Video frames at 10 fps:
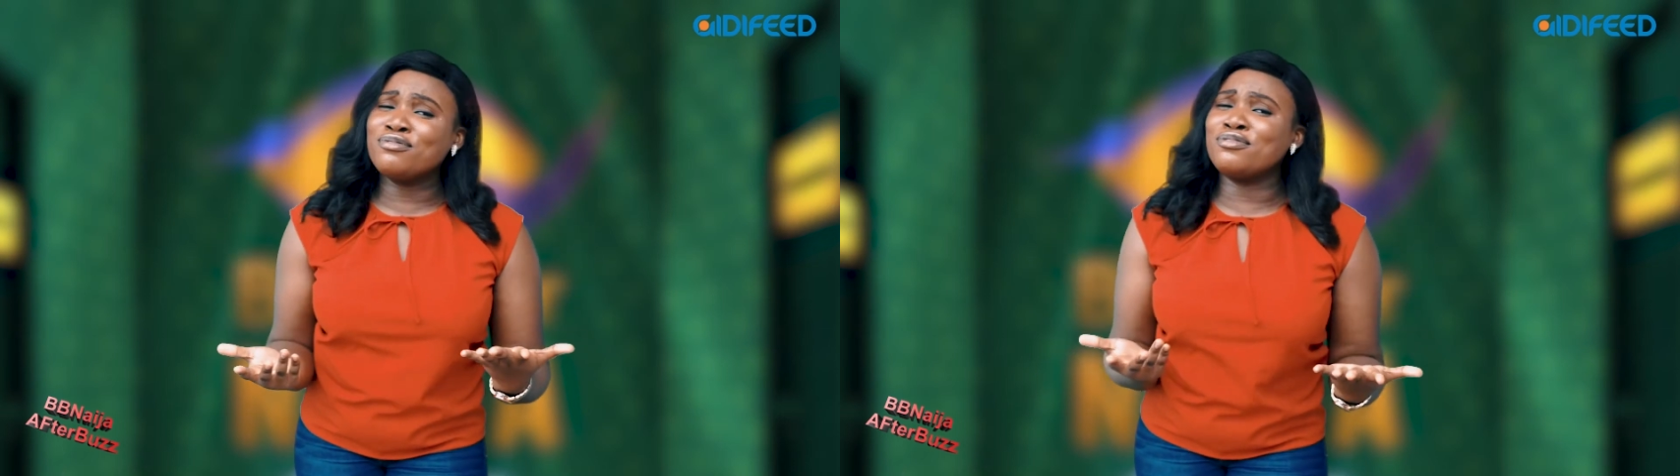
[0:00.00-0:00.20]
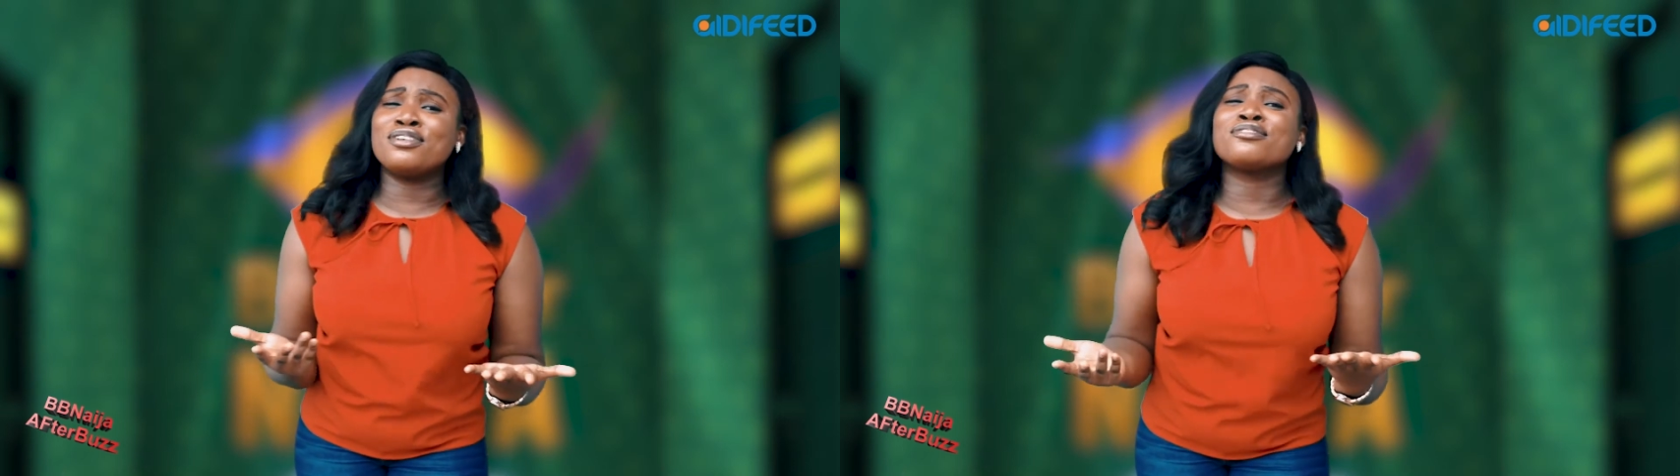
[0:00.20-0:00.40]

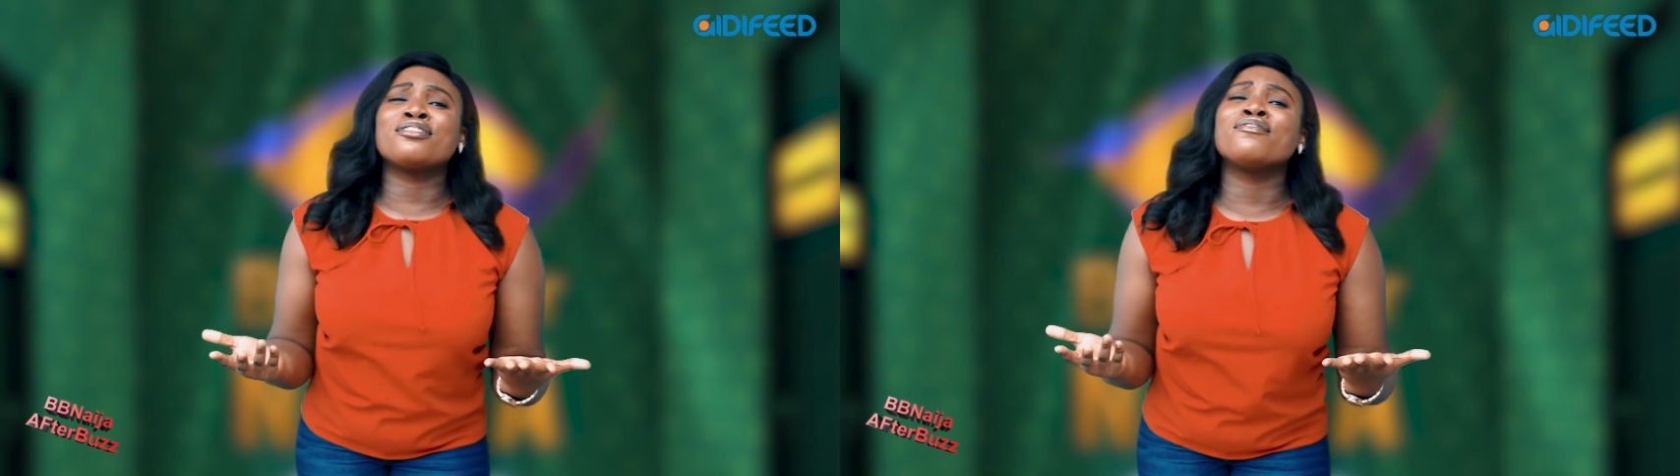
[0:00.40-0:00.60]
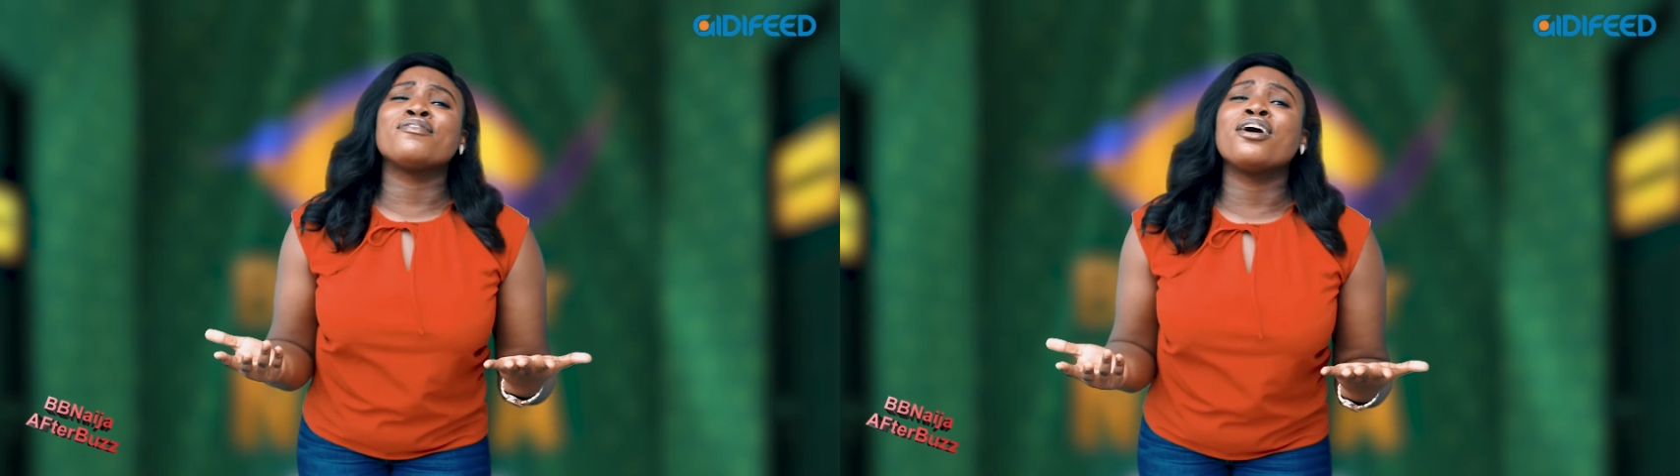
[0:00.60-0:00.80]
Who
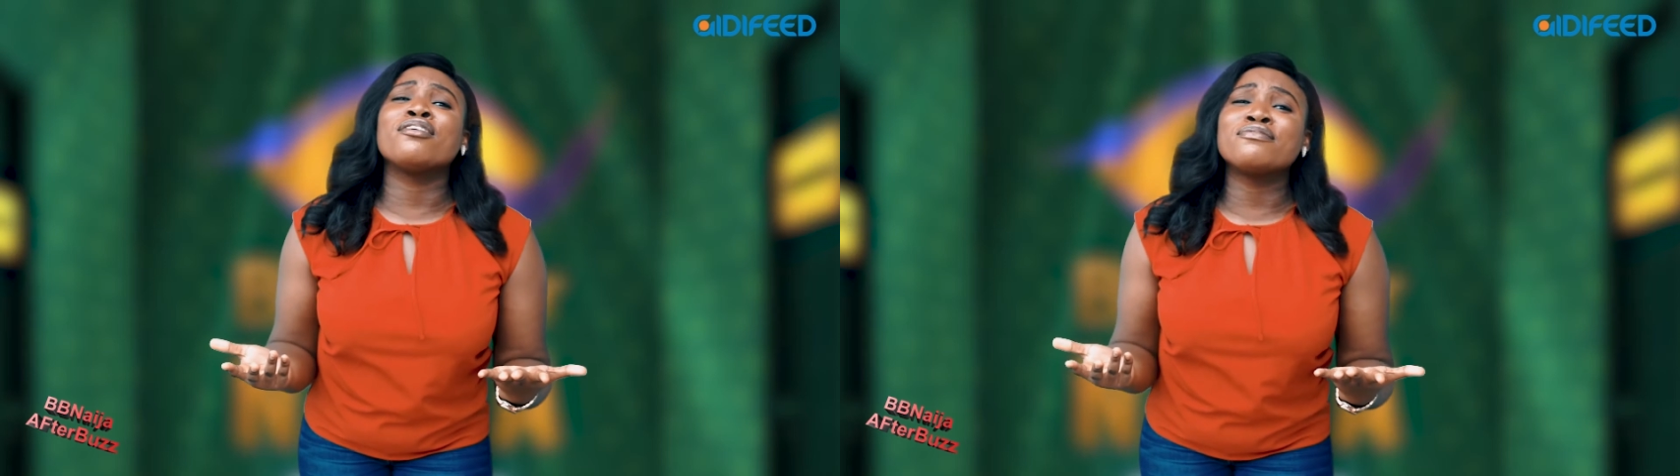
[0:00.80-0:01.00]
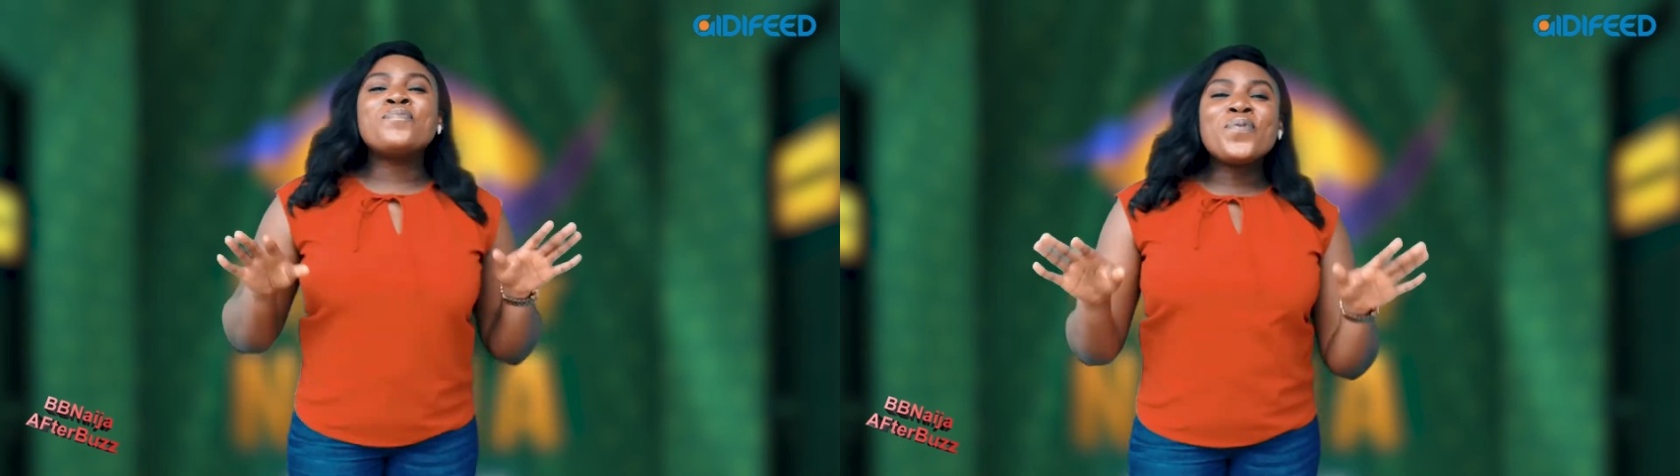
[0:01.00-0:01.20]
doesn't love
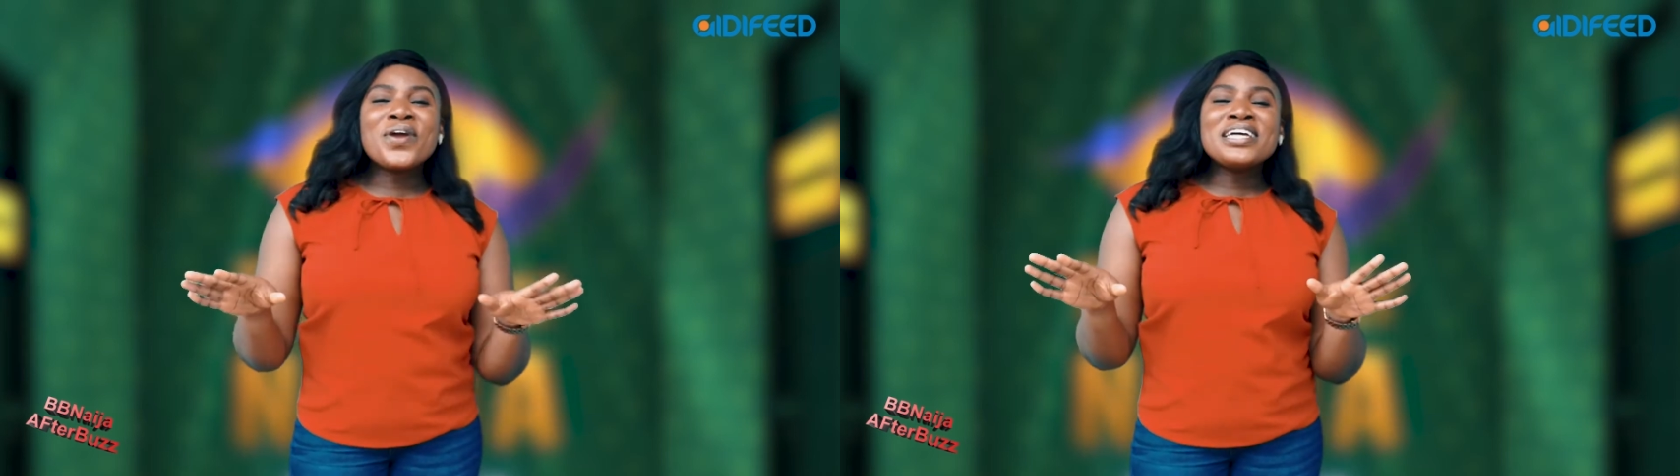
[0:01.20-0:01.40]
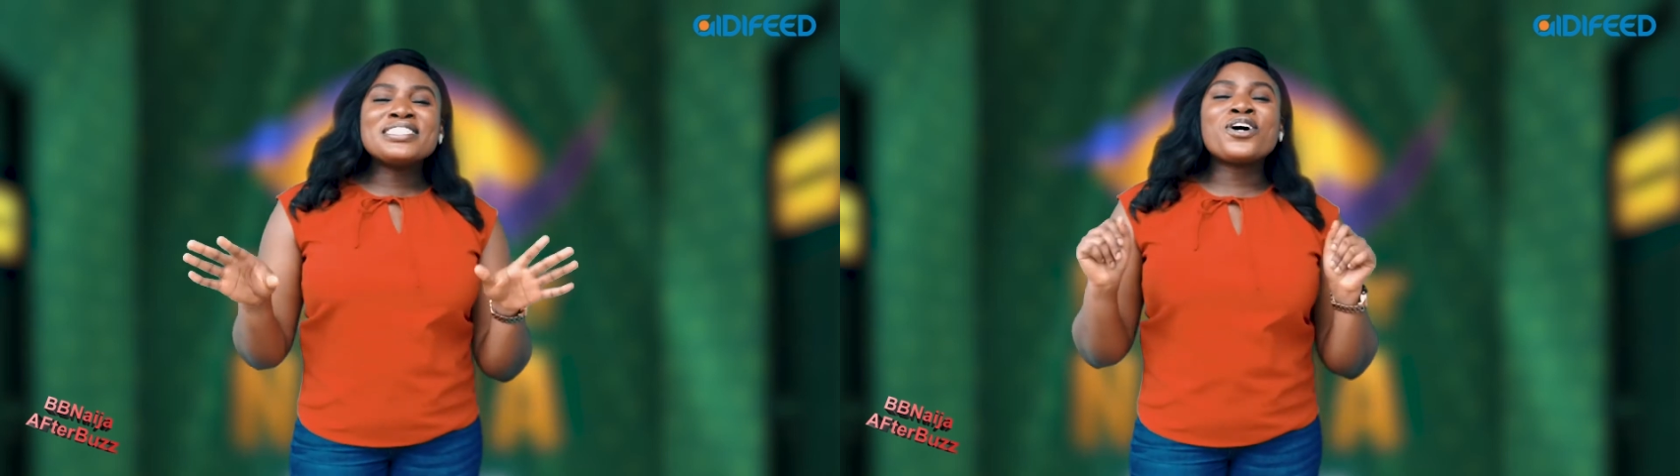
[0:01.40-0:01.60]
love?
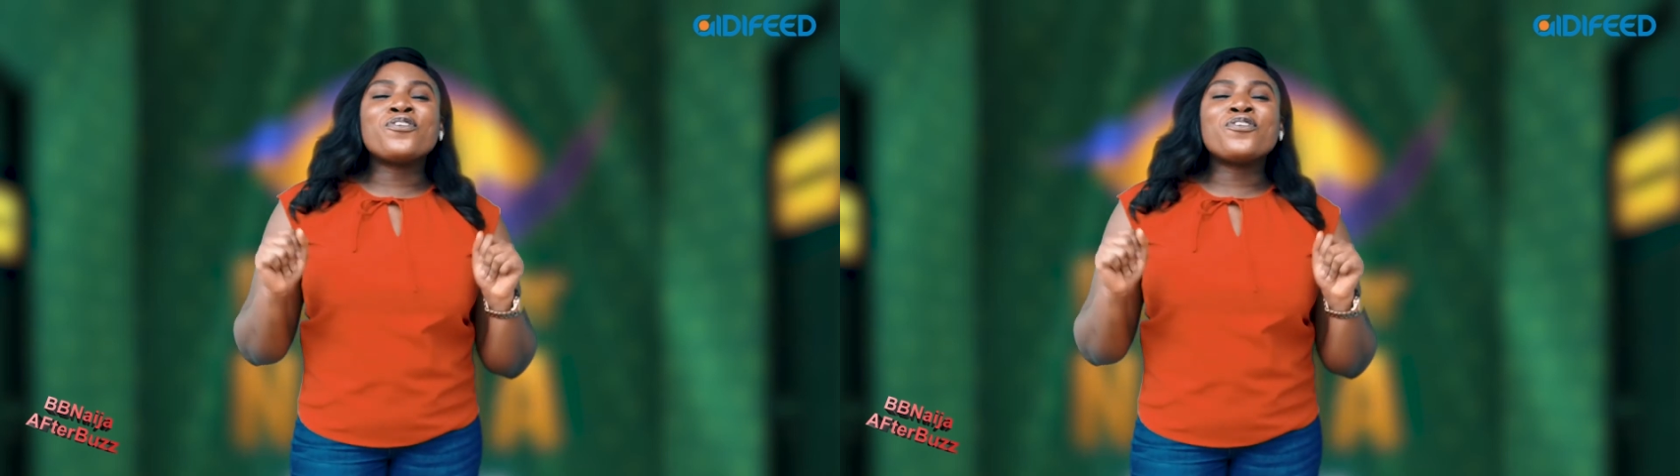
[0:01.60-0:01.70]
Prince